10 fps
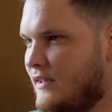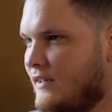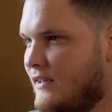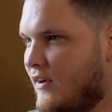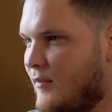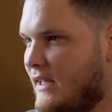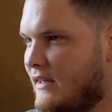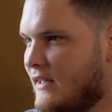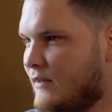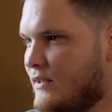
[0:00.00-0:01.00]
You know what I mean?
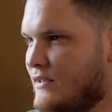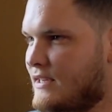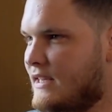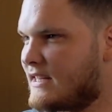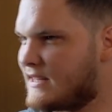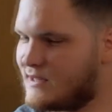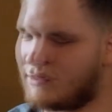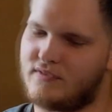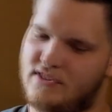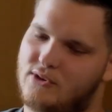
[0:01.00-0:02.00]
Like when you see it, it's just
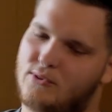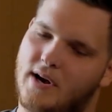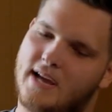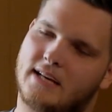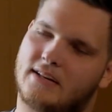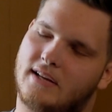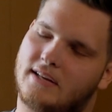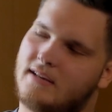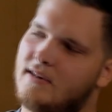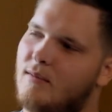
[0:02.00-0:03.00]
sort of this grand, like,
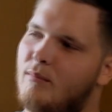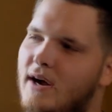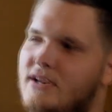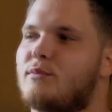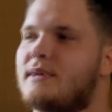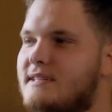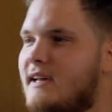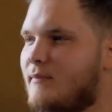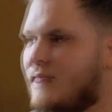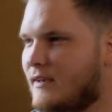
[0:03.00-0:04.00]
monument
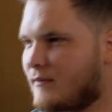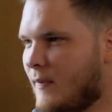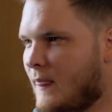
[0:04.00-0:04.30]
type thing.